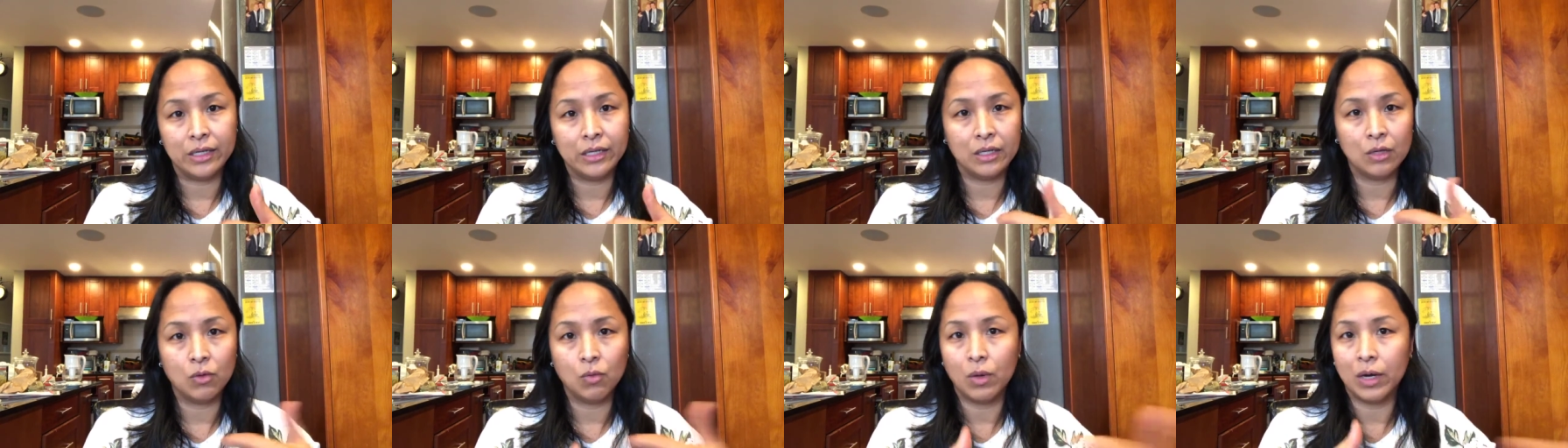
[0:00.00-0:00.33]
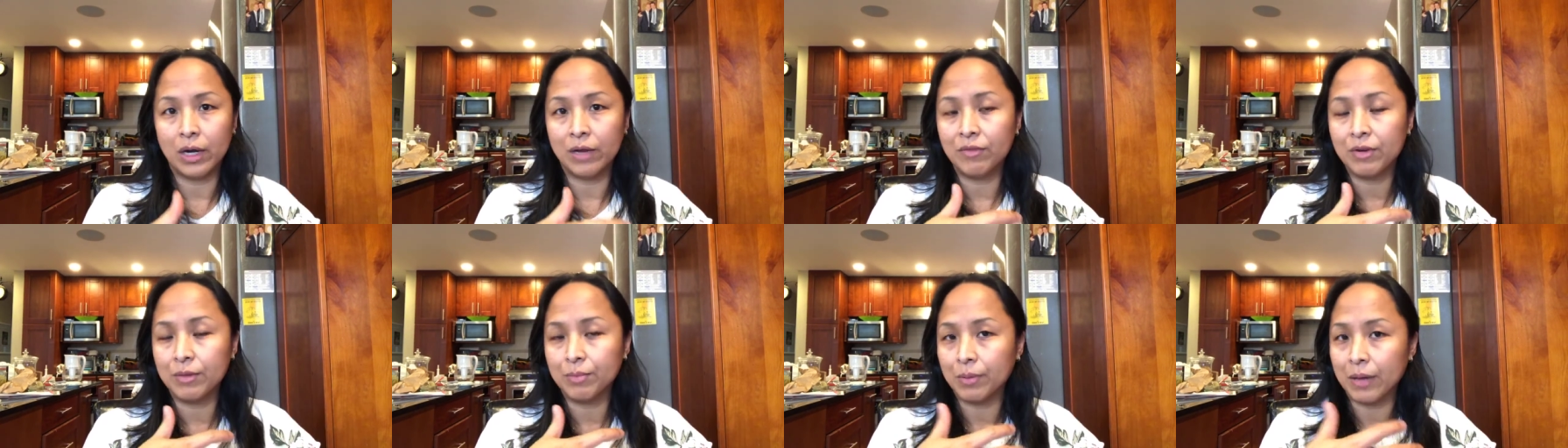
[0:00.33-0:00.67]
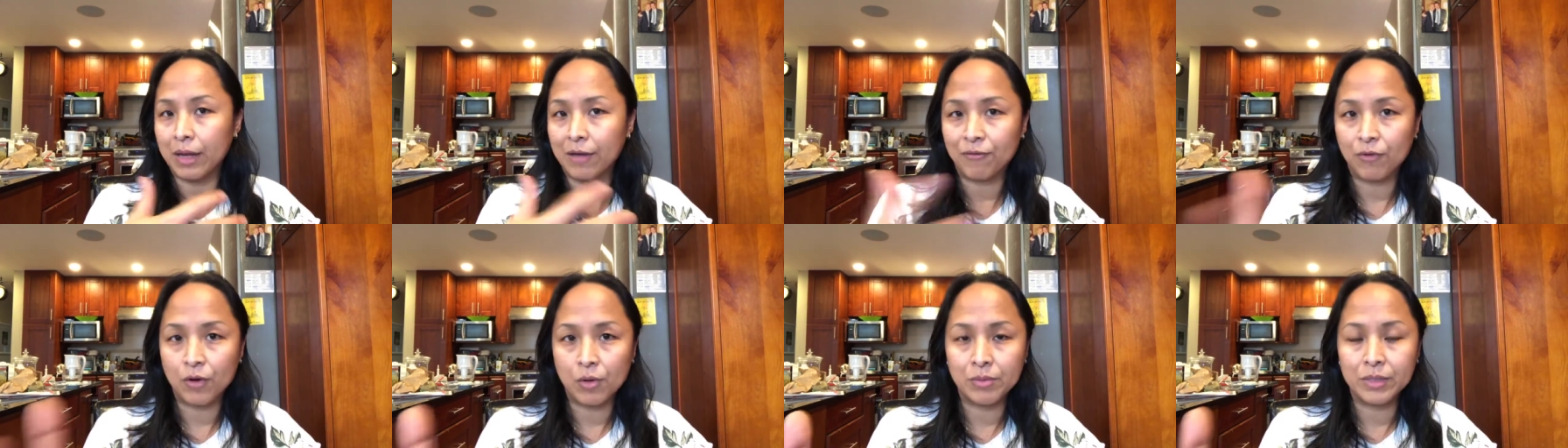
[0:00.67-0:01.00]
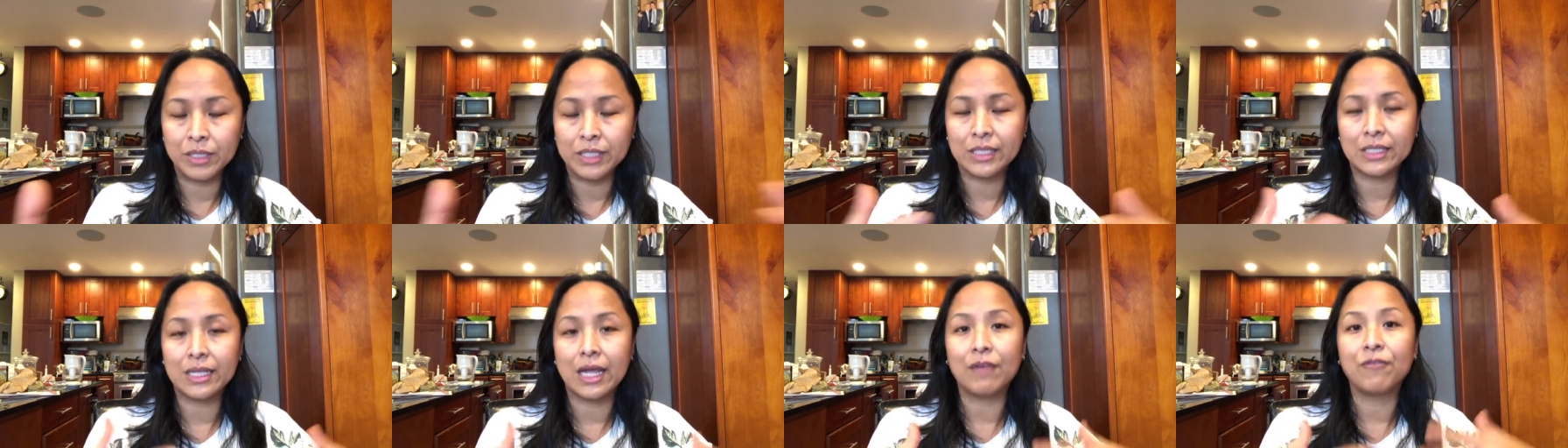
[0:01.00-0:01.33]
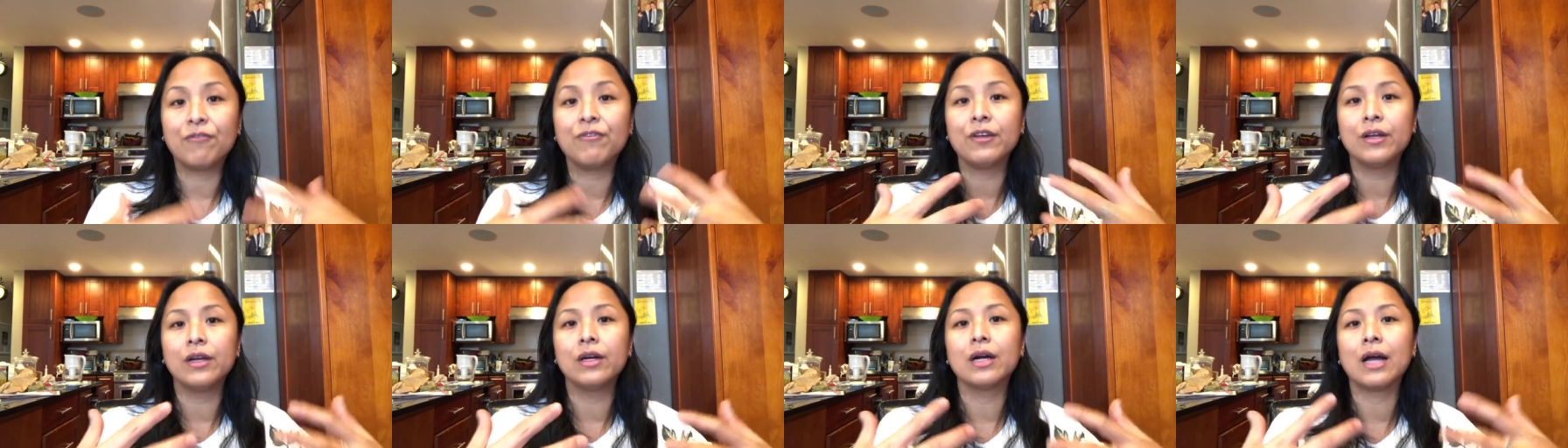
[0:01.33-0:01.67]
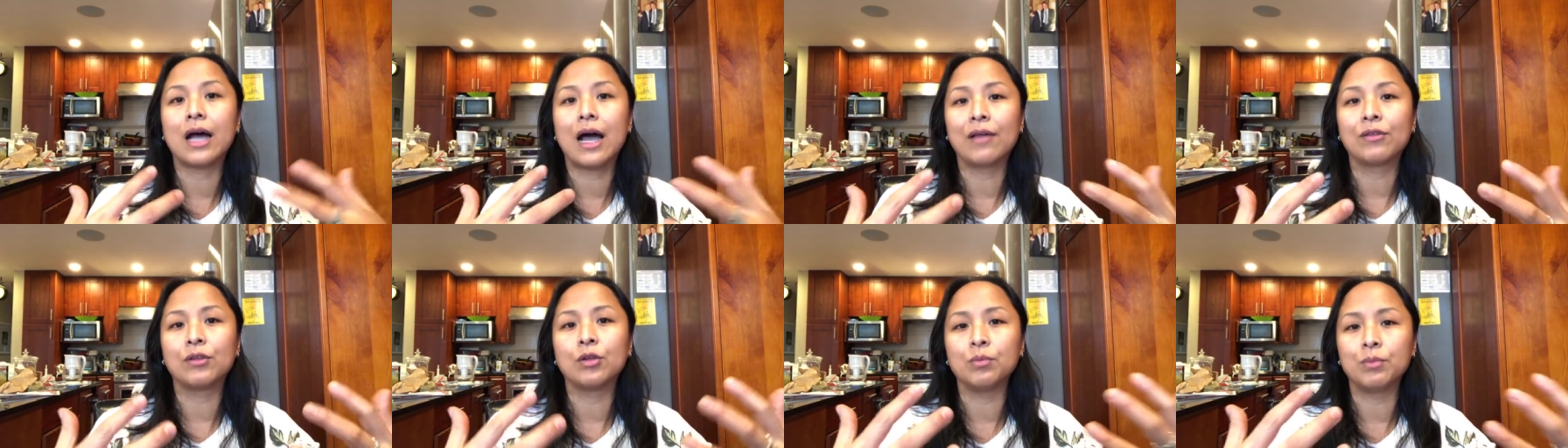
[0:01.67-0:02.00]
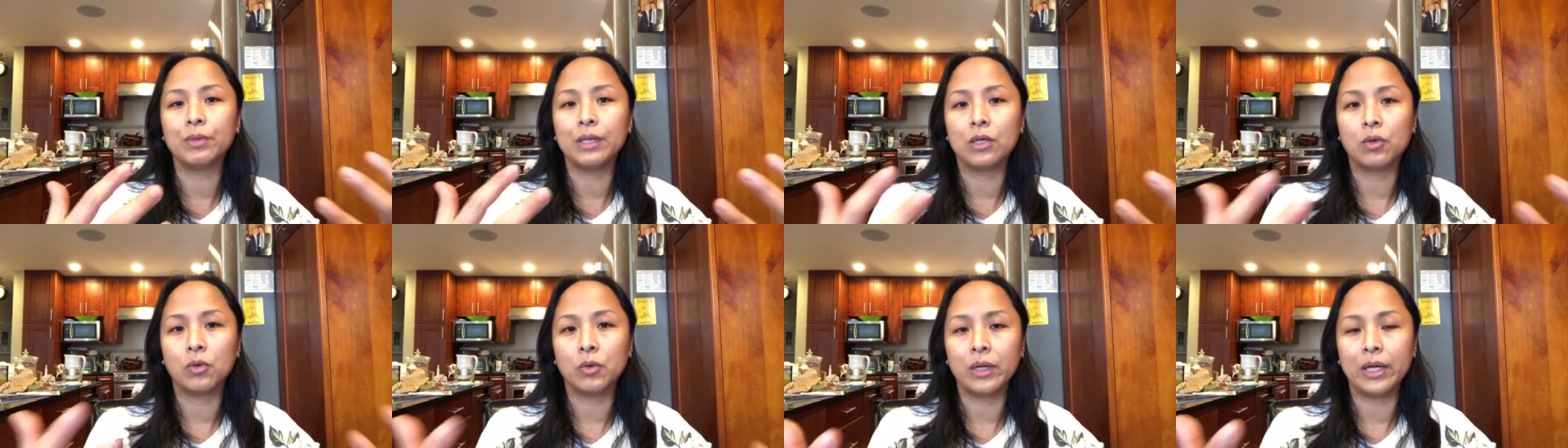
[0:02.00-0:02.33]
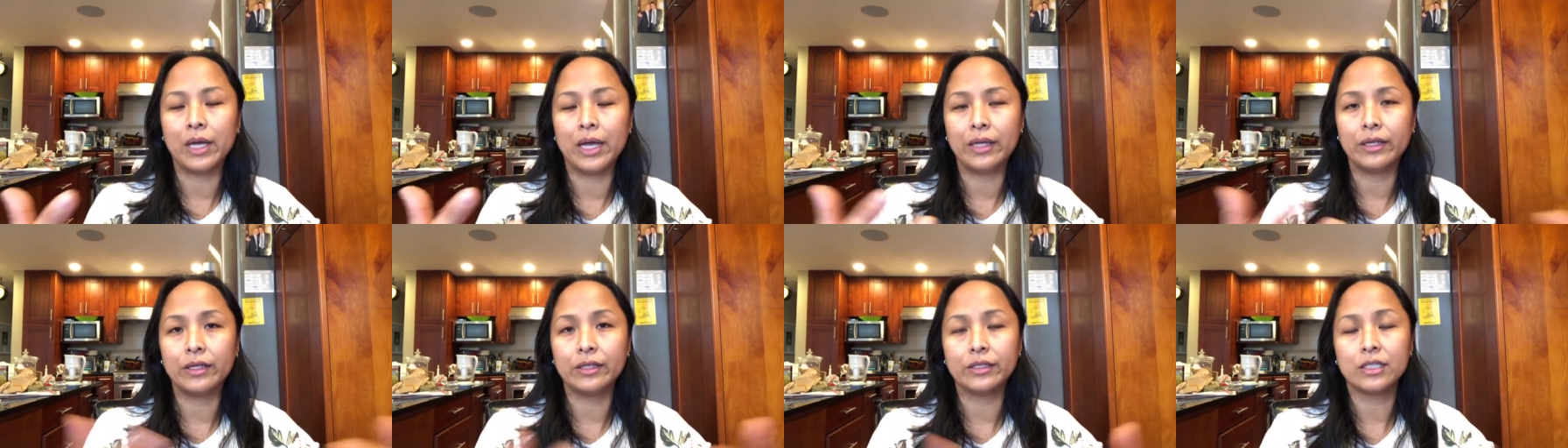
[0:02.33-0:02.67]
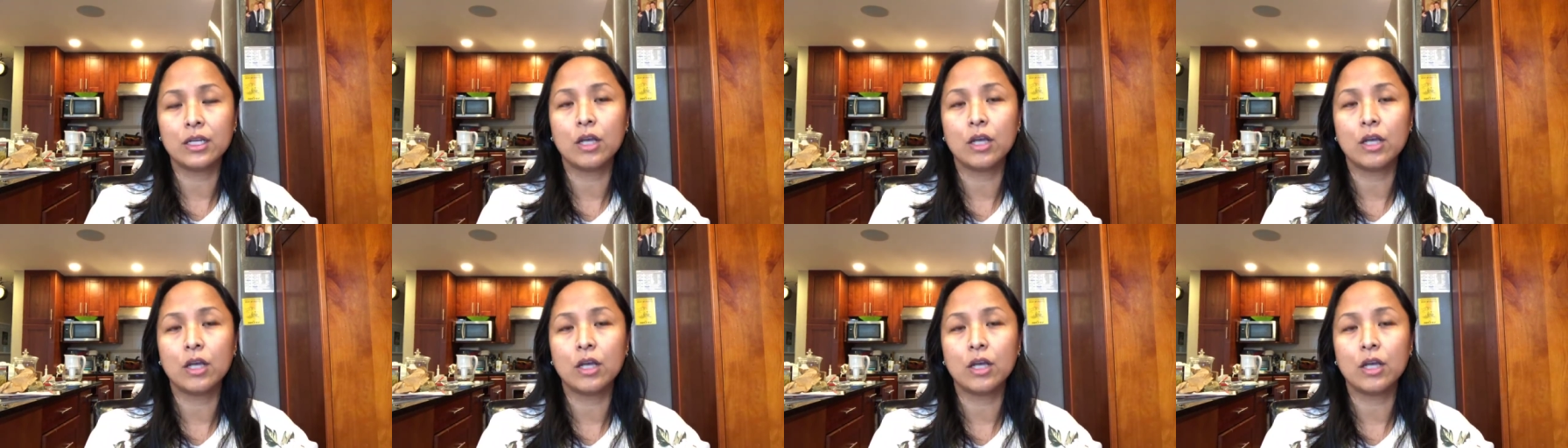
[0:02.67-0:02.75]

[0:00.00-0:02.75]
Either whatever platform is, that fear has to be created.